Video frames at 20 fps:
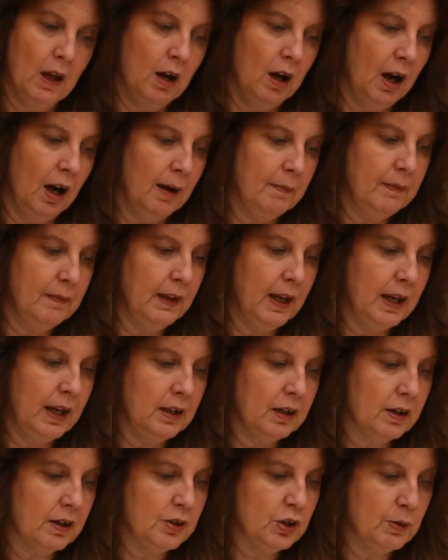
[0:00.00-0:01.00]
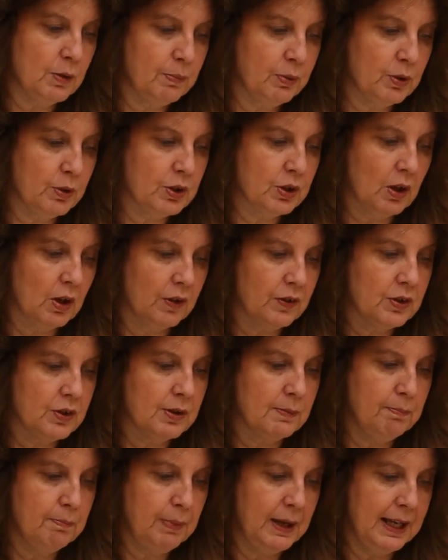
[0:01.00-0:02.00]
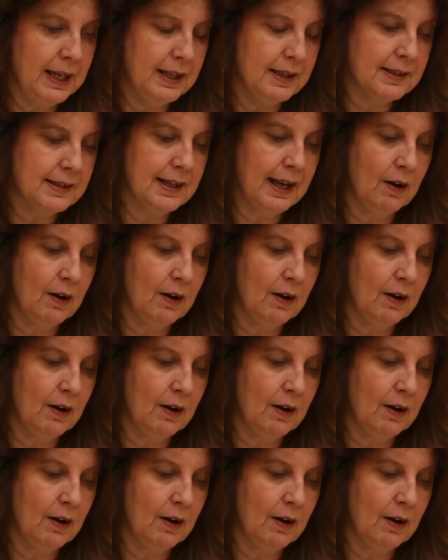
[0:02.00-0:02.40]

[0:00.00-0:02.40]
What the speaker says: I'm then going to put on some beads.